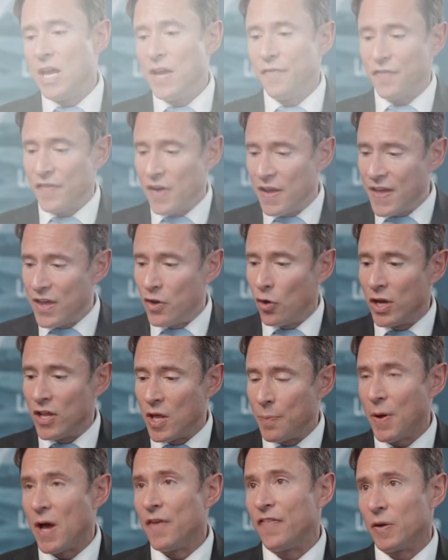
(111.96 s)
if they're not in a
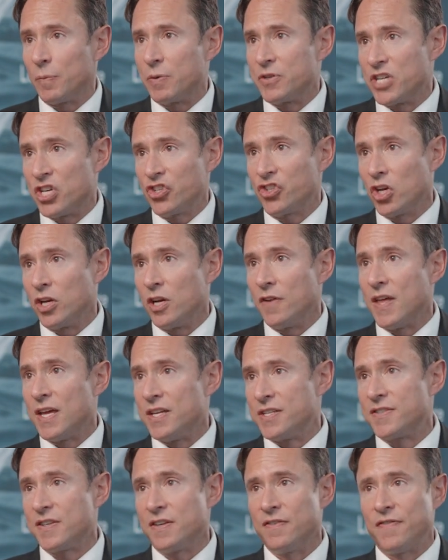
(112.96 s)
perfect position and
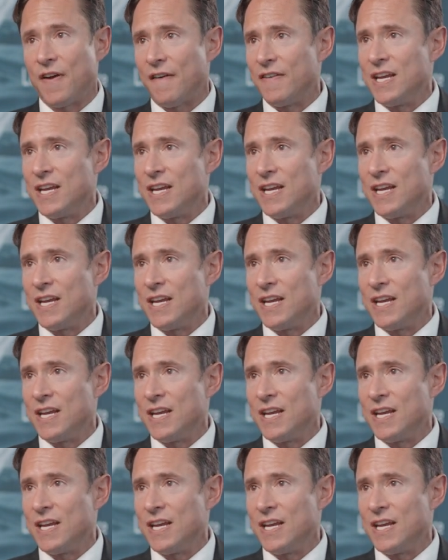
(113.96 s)
there's very